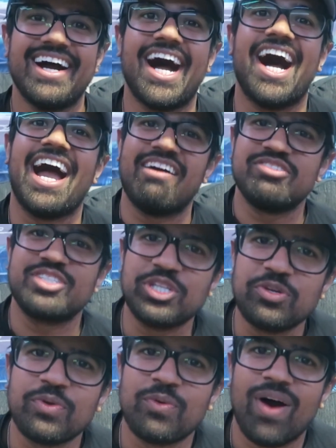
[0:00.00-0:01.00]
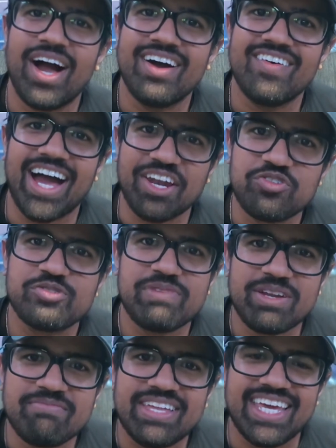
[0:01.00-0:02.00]
I haven't seen you in a while. I know it's
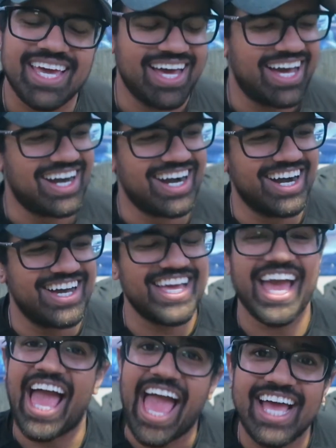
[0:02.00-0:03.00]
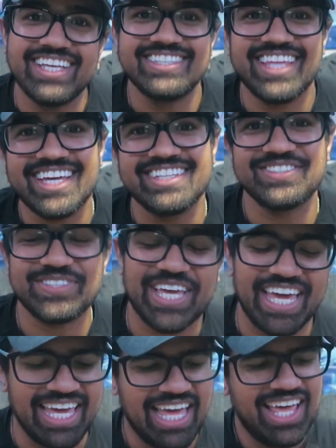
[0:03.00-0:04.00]
been a minute. As they
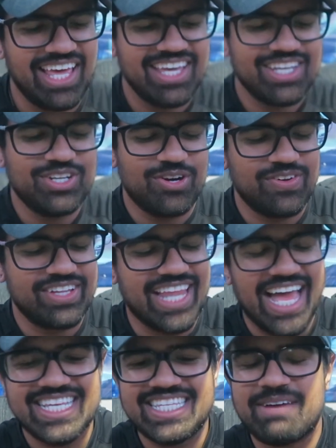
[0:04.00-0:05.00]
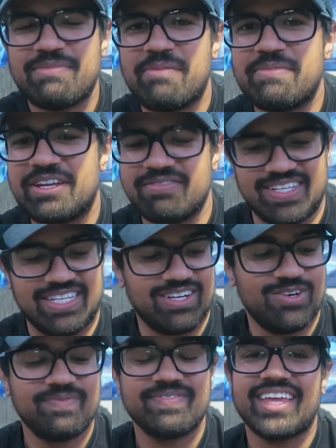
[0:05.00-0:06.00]
say. You know, last time I made a
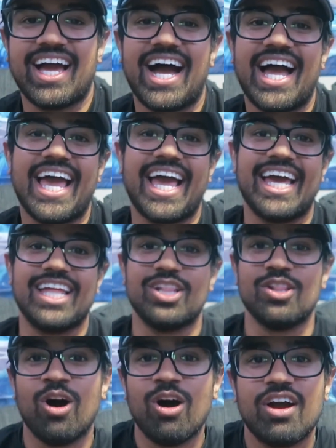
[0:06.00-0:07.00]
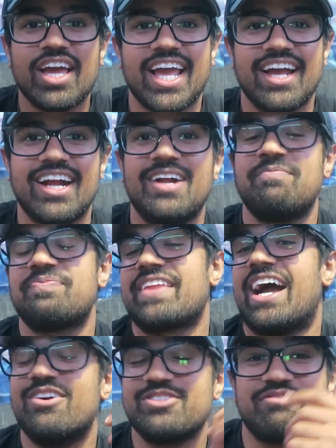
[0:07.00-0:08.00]
video, I had long hair.
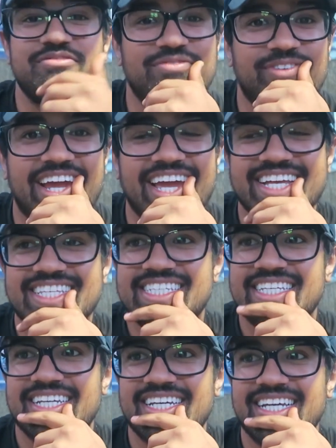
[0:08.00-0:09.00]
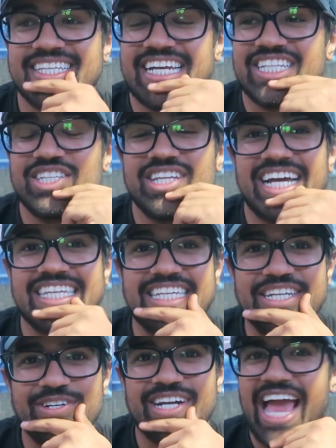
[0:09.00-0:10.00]
I was in France. It was like a
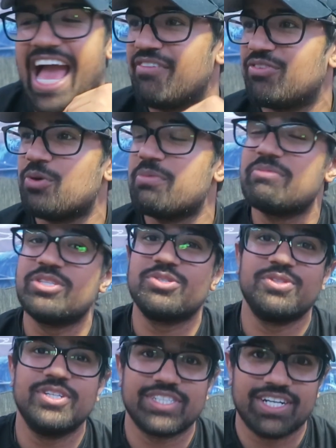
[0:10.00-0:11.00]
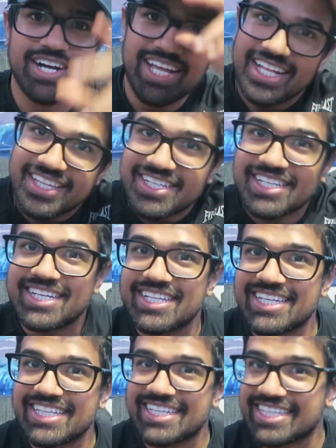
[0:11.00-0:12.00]
year and a half ago, maybe 2 years ago.
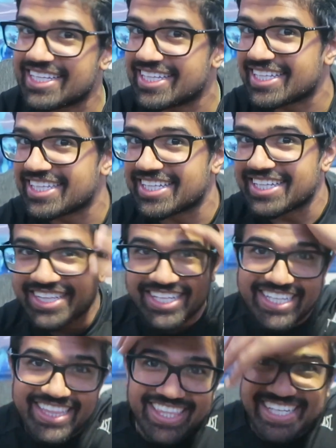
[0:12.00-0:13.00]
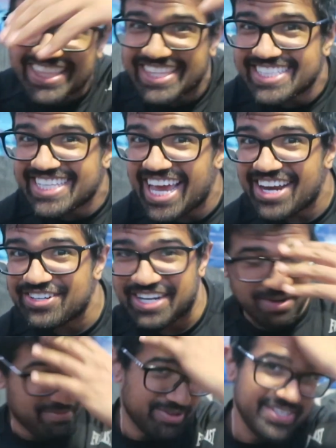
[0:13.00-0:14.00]
Look at this hair
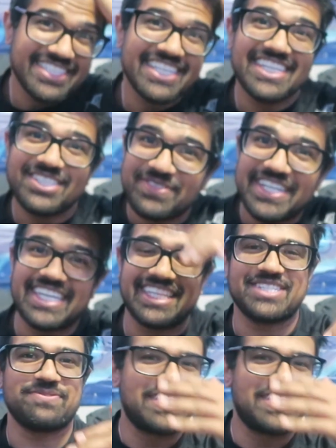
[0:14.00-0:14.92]
now, bro. It's ridiculous.